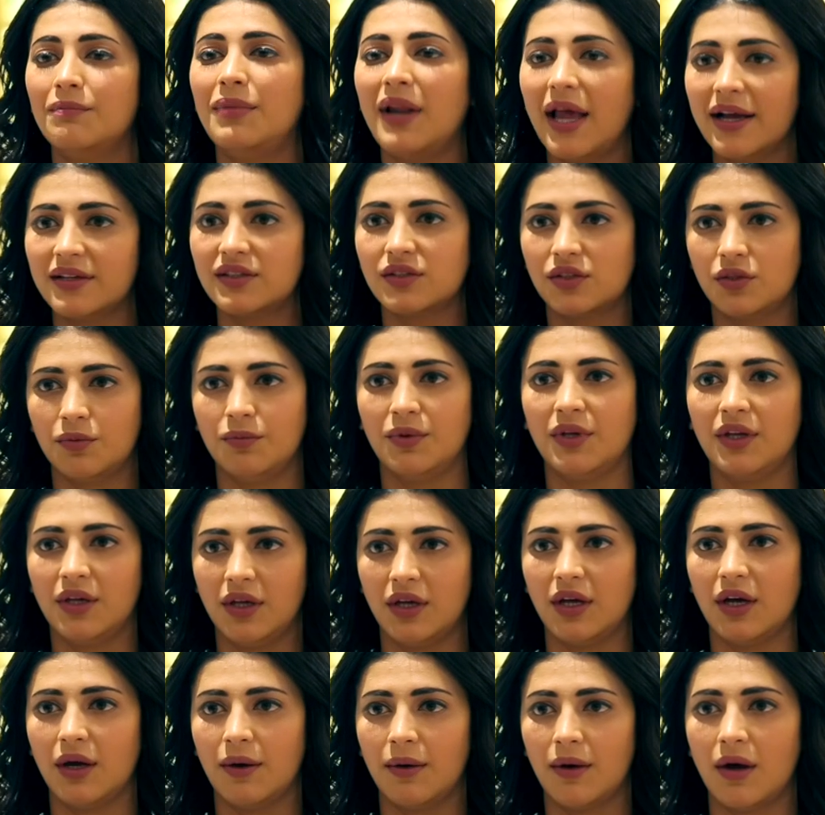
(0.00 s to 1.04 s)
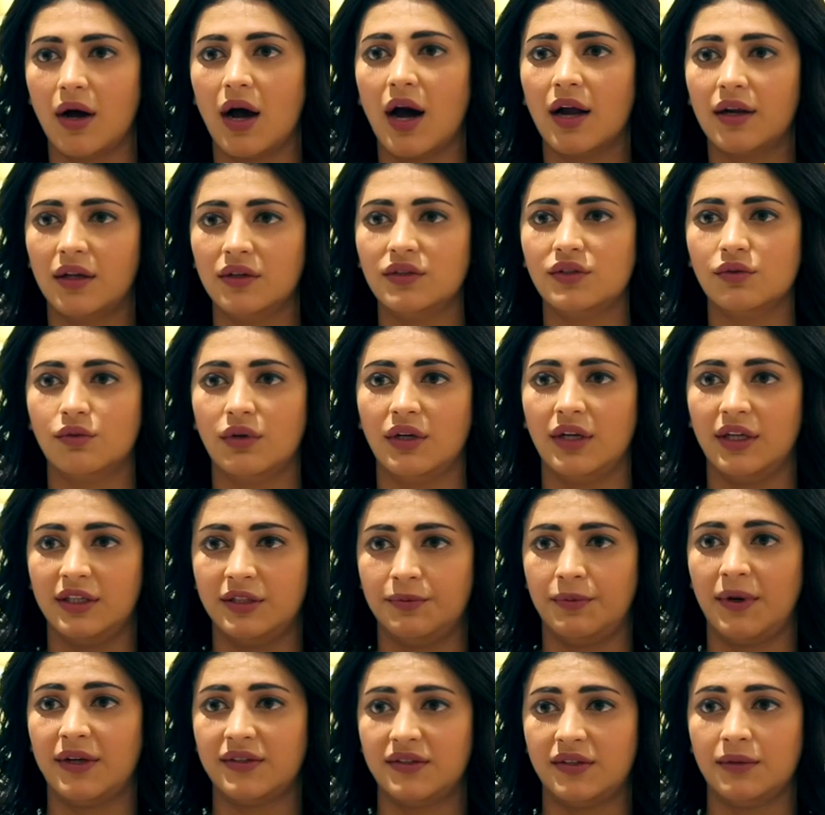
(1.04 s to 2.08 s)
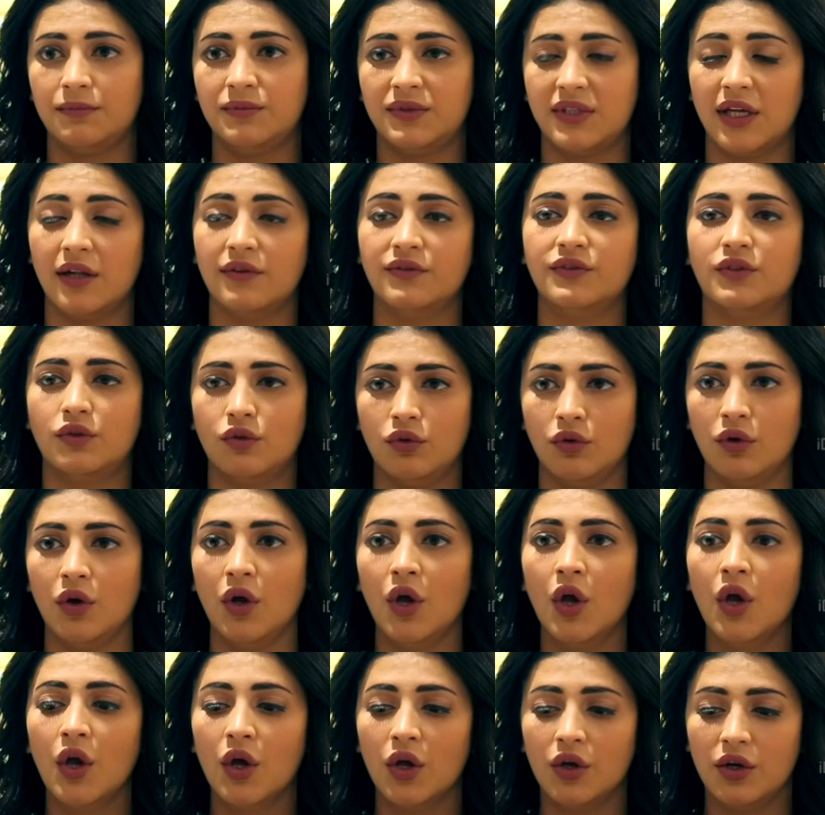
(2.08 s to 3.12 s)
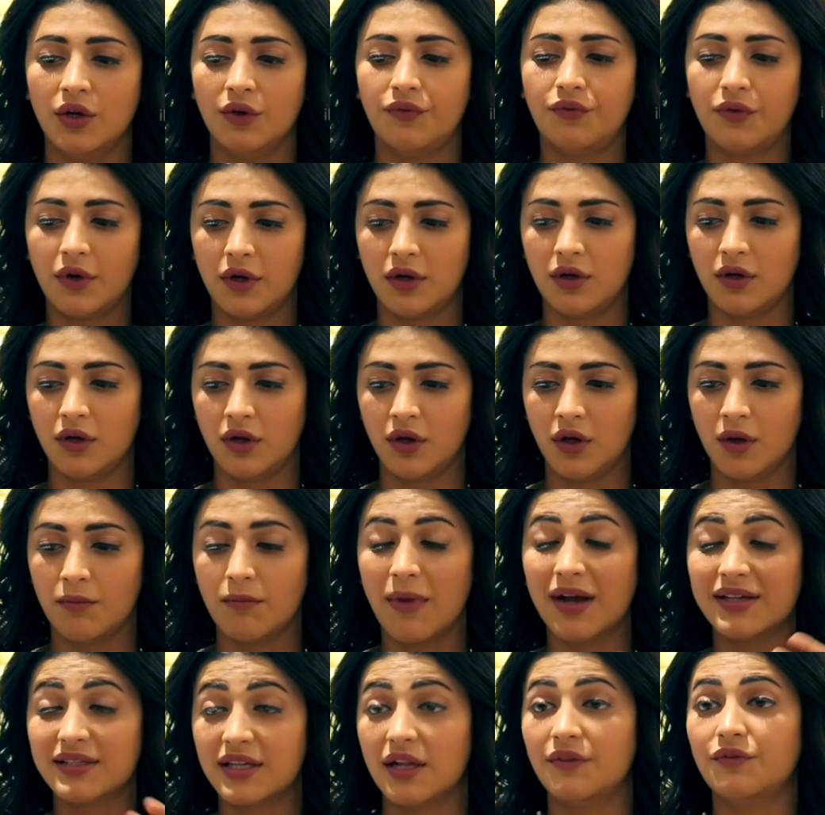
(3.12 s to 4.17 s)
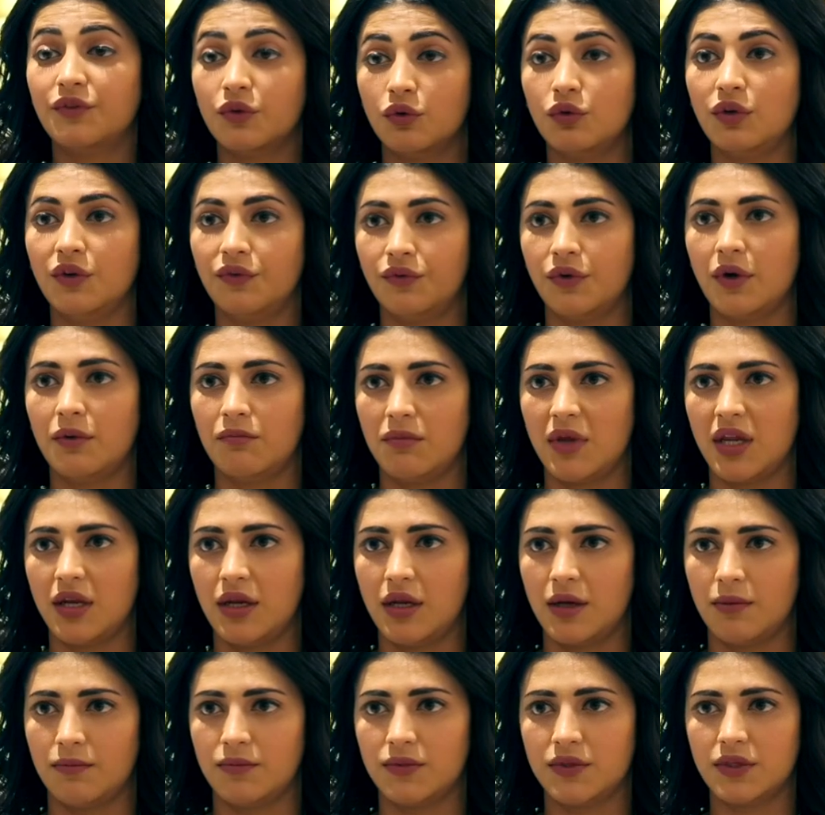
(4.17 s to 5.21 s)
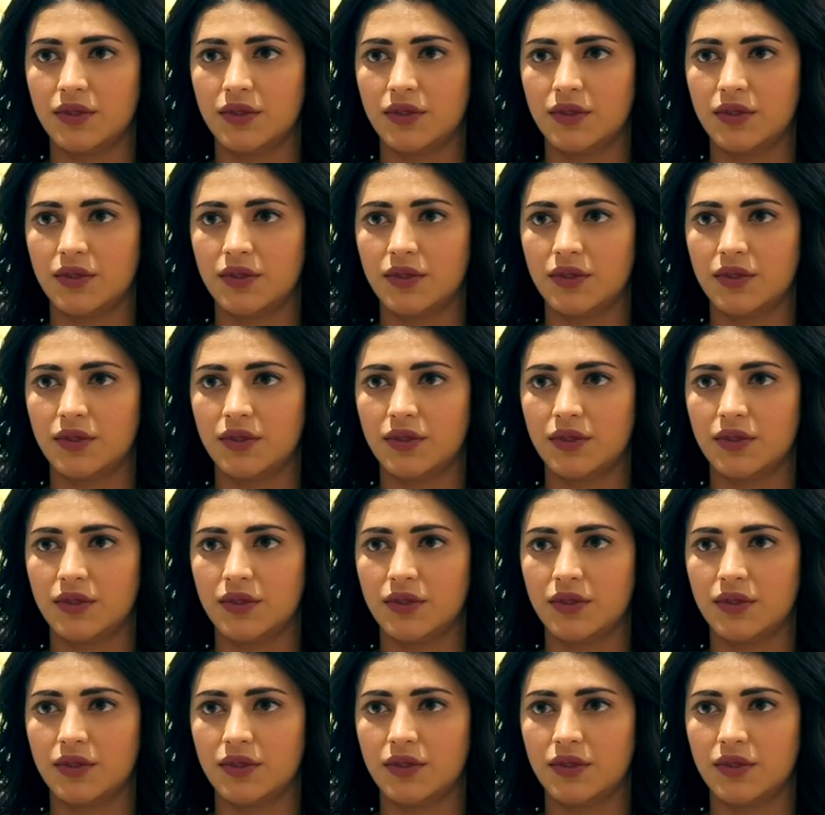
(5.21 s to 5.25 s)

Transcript: blessed to be an artist who can express myself through different mediums.